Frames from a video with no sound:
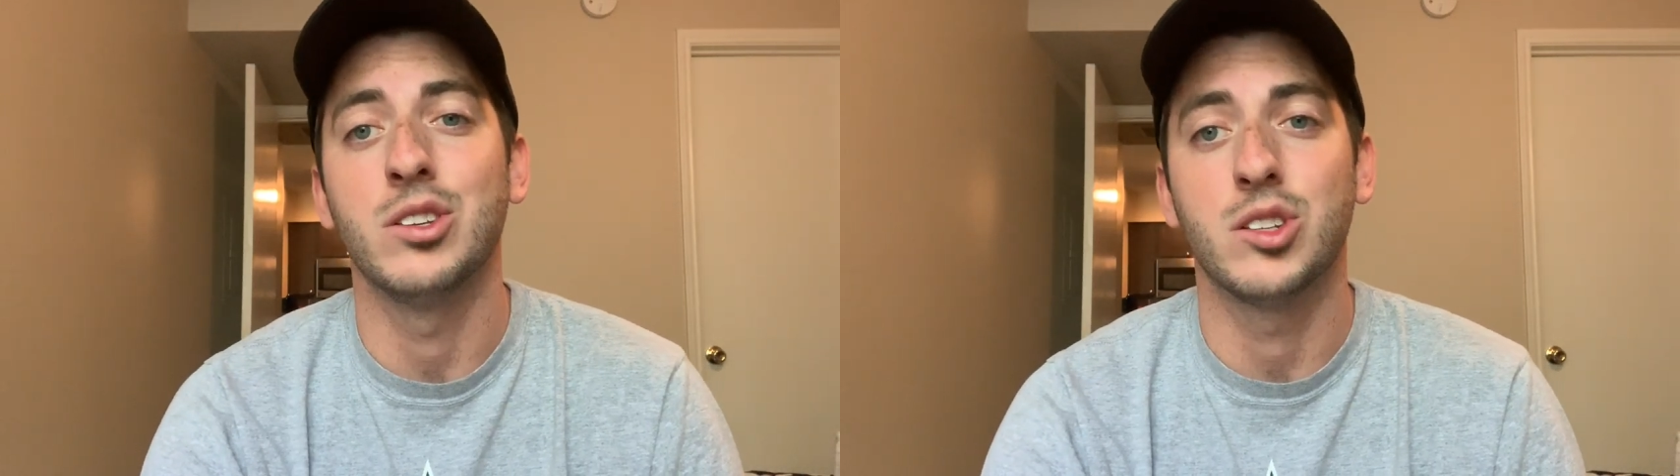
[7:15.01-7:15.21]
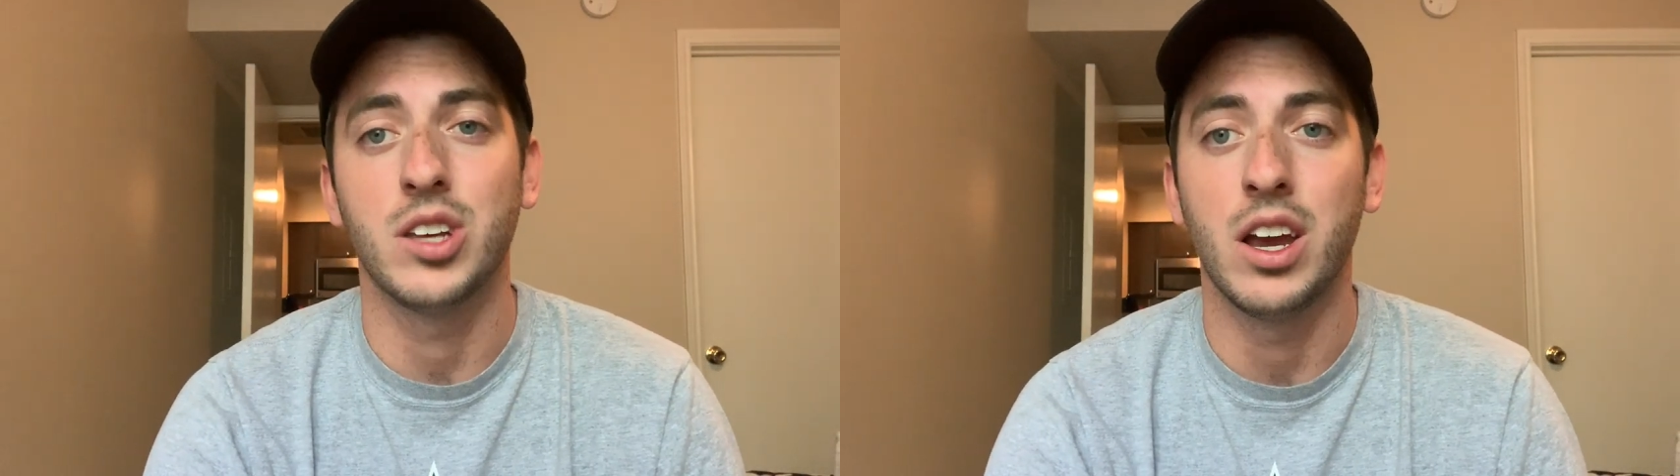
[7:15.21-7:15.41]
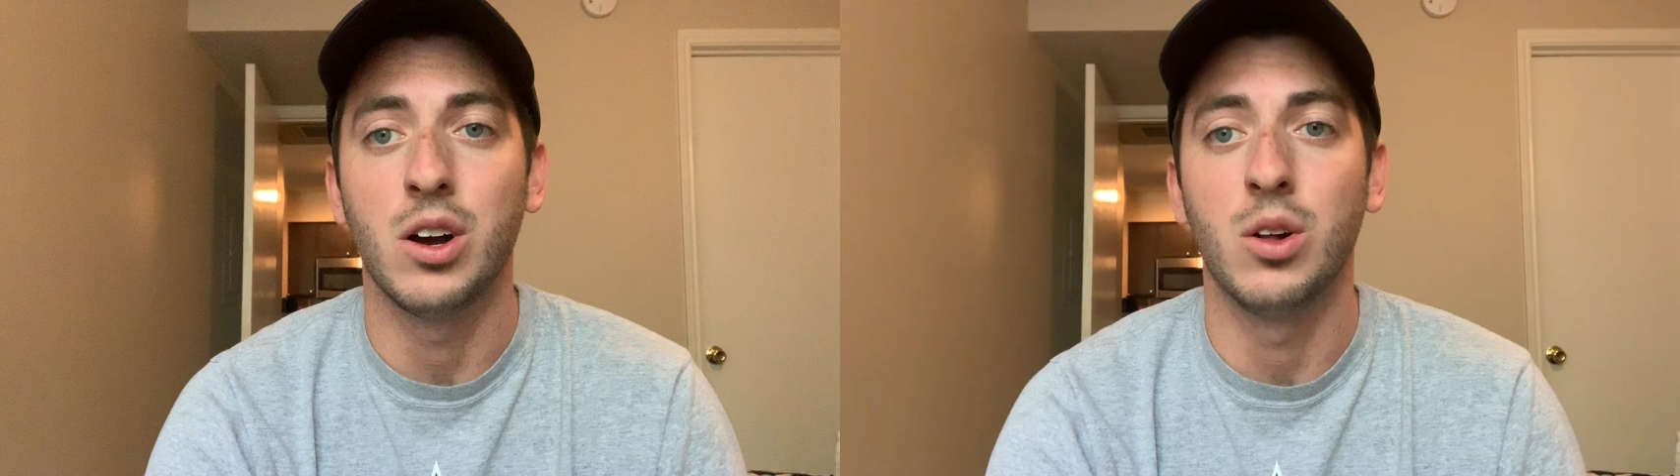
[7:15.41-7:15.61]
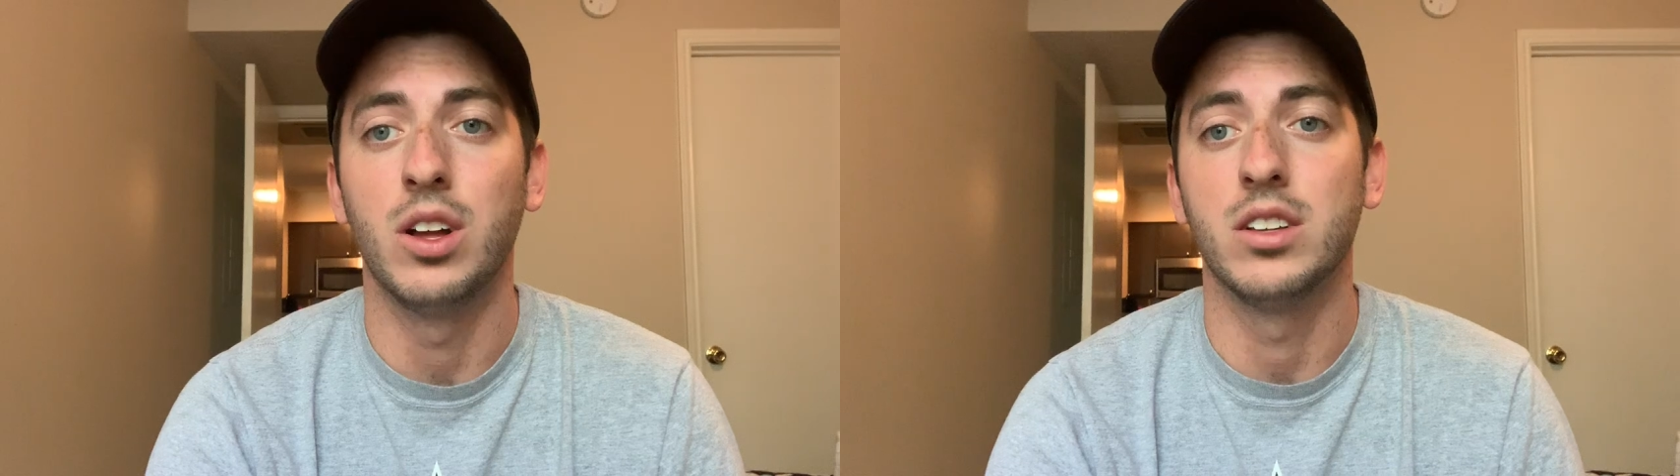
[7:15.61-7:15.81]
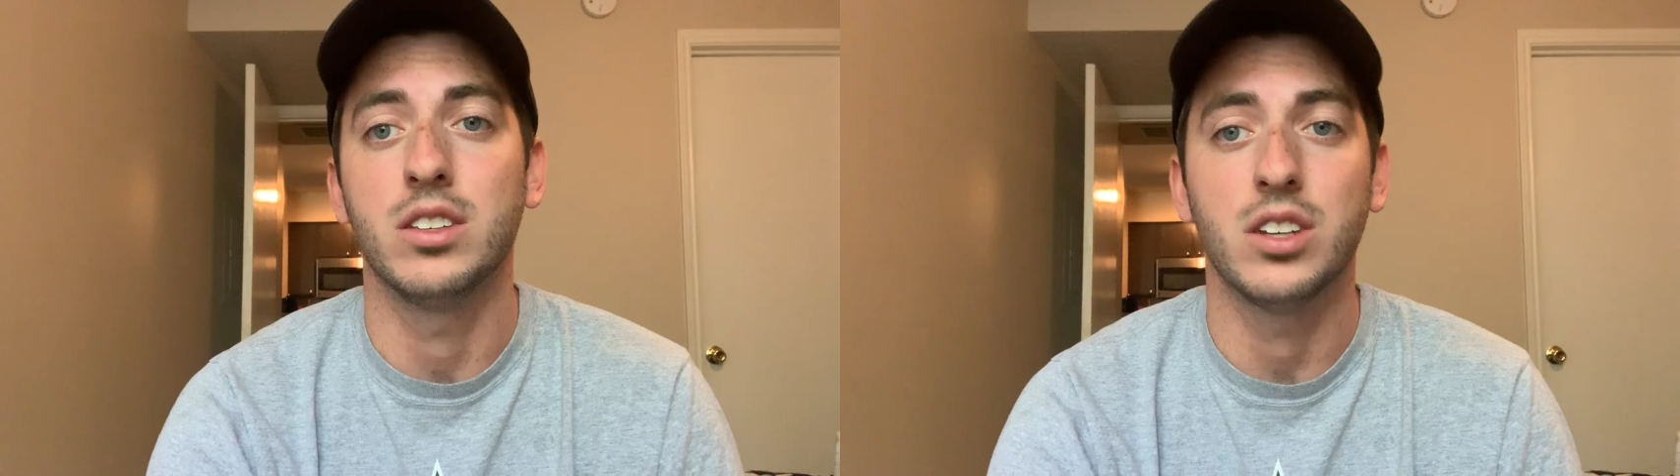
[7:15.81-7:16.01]

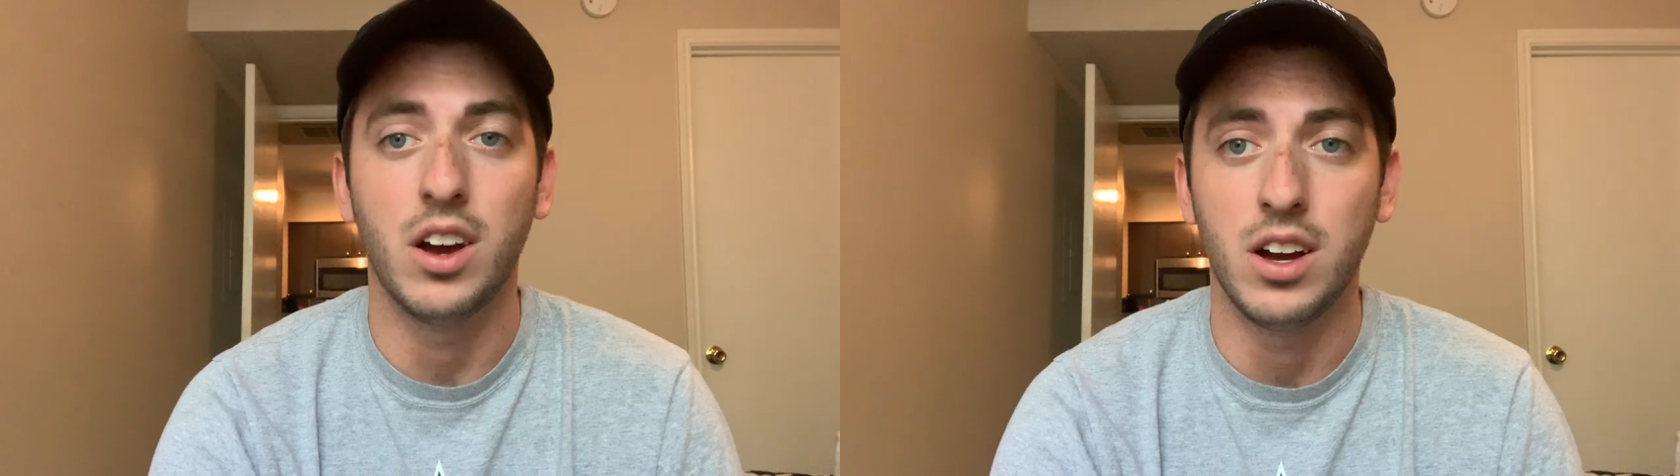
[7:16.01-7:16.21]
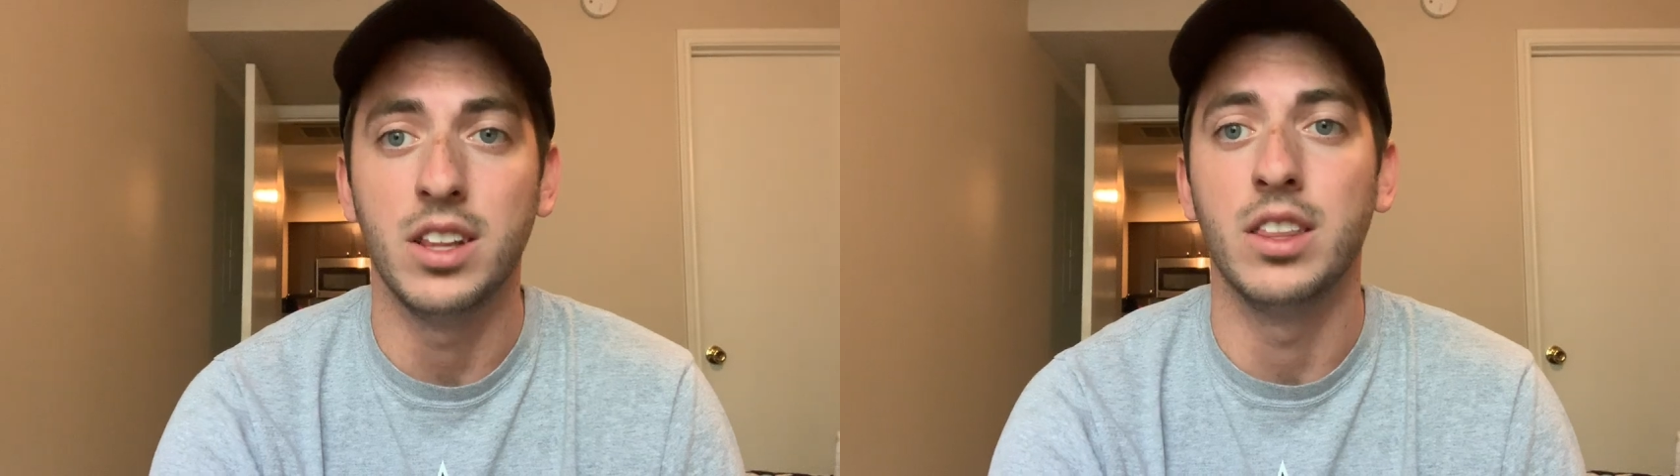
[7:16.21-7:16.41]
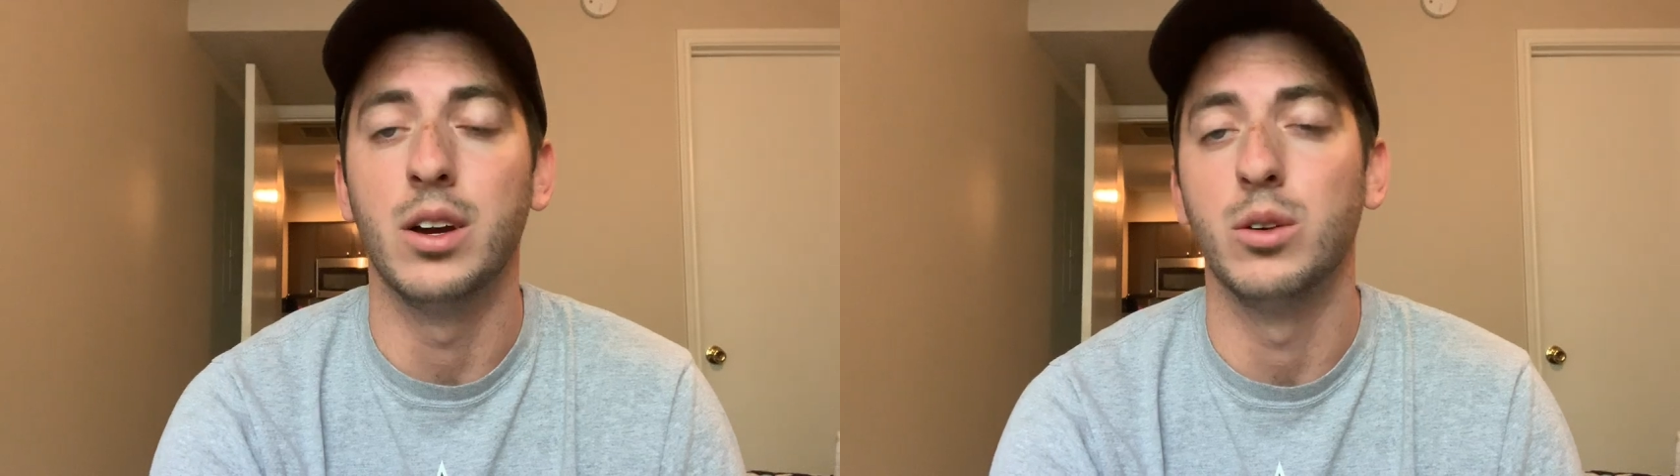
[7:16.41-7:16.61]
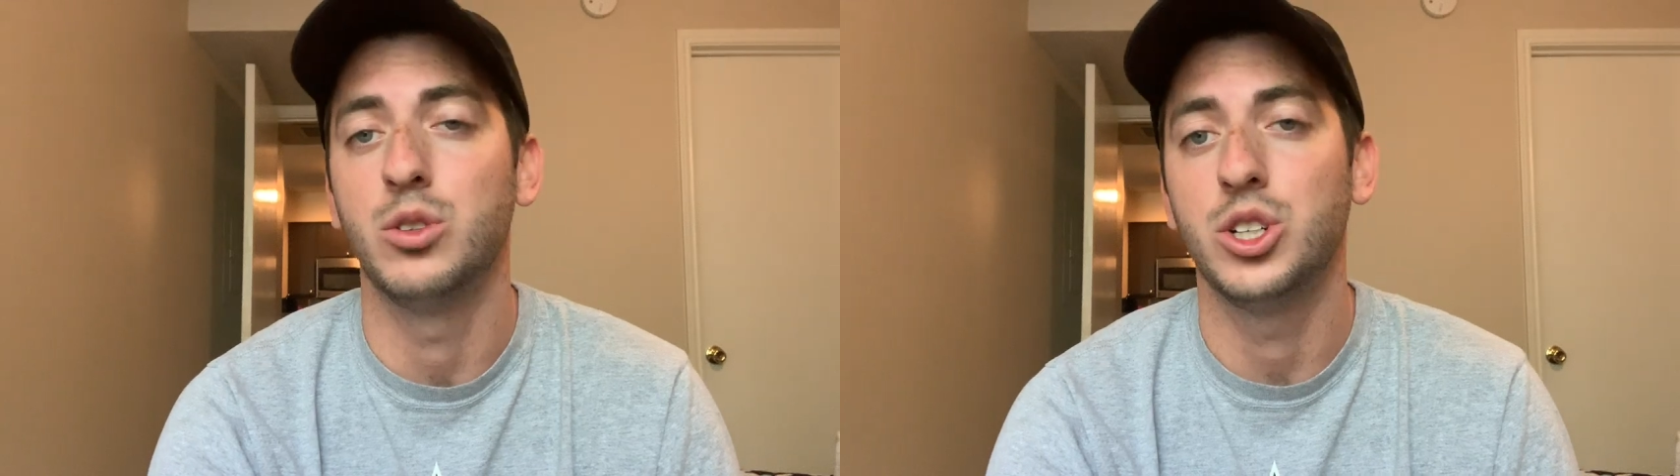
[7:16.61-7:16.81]
sale a ton though.